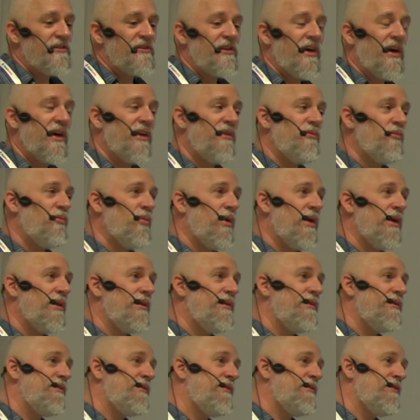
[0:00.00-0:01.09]
decide what
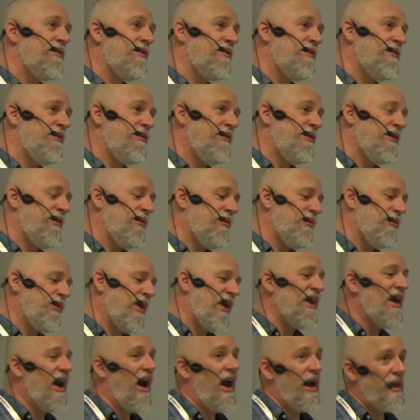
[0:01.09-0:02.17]
to do
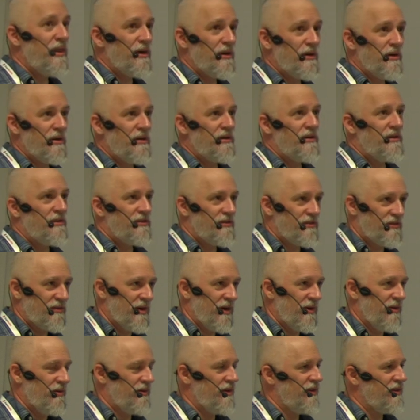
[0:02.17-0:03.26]
in other
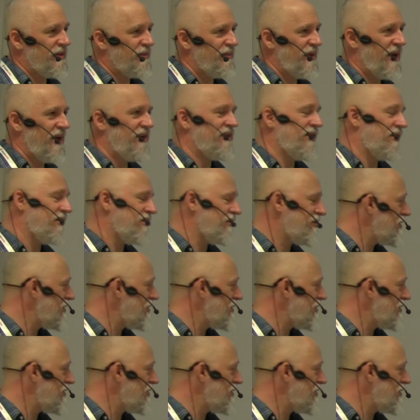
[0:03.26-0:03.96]
code on the page, other